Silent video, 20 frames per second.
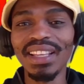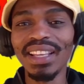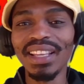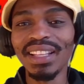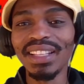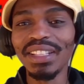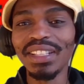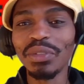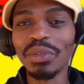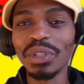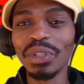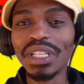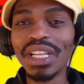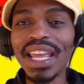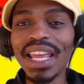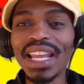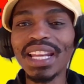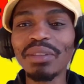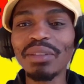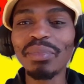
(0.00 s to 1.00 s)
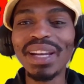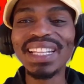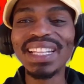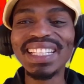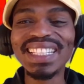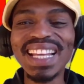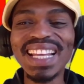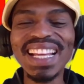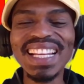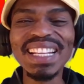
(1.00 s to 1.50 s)
And it was led by the
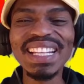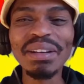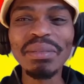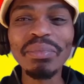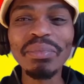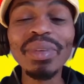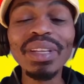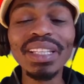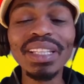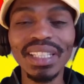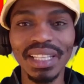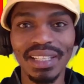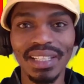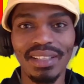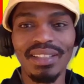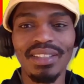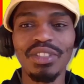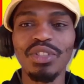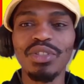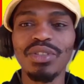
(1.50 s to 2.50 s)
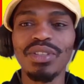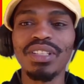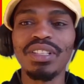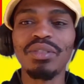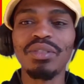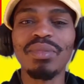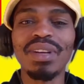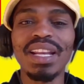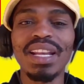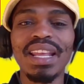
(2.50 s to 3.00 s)
dynamic
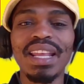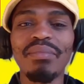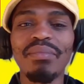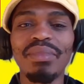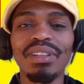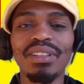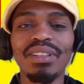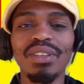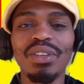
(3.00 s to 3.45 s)
Julius Malema,